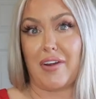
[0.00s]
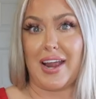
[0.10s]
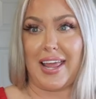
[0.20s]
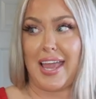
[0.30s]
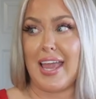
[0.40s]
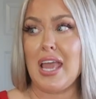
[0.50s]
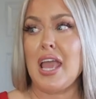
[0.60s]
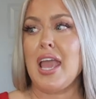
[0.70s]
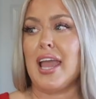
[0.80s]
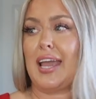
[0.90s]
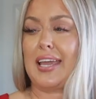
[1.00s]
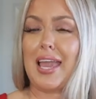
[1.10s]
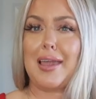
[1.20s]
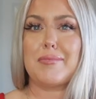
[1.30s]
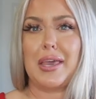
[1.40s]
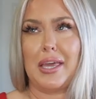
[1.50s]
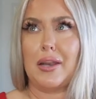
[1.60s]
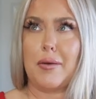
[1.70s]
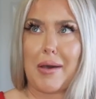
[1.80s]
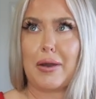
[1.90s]
Friday. It came
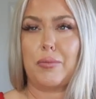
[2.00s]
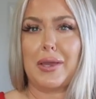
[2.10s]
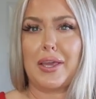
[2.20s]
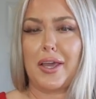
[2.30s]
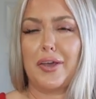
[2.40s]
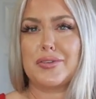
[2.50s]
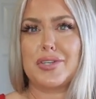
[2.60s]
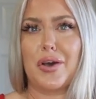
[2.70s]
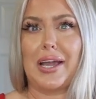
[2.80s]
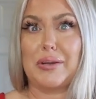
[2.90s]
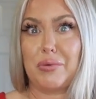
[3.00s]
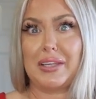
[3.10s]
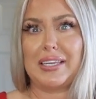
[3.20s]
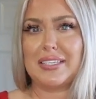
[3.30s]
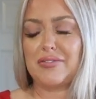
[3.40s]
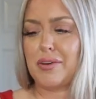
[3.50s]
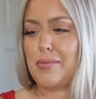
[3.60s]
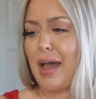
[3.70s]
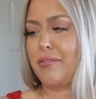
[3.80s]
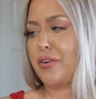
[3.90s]
in about a week ago, so I really need to
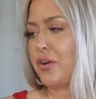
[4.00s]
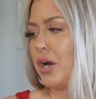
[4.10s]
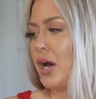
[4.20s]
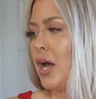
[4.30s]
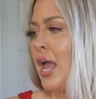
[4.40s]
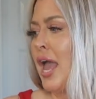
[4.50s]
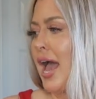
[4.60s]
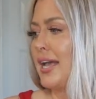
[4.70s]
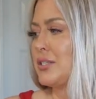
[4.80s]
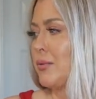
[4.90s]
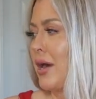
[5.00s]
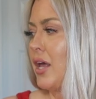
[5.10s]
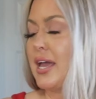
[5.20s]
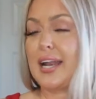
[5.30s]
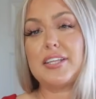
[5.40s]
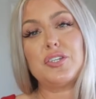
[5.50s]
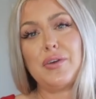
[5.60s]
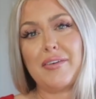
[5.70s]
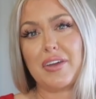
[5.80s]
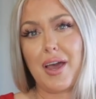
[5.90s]
film that for you all as well. And I do
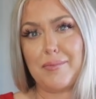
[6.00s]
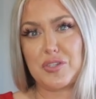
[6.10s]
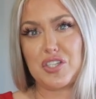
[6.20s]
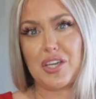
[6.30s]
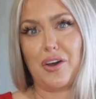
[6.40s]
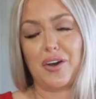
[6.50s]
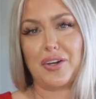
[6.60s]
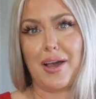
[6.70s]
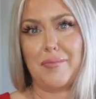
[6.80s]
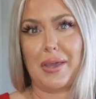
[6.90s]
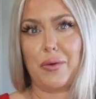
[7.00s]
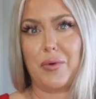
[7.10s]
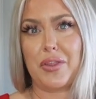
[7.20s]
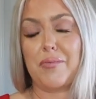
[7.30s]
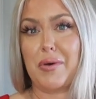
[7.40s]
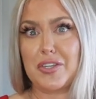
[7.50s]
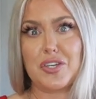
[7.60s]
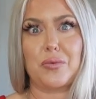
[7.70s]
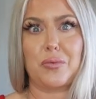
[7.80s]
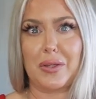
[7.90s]
have a Cup She haul coming with a bunch
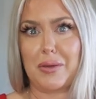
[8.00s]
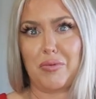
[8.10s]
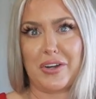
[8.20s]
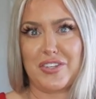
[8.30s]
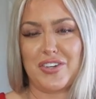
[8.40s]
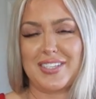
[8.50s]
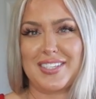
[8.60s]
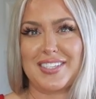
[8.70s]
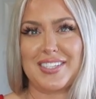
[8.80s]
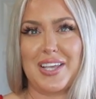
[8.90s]
of really pretty dresses.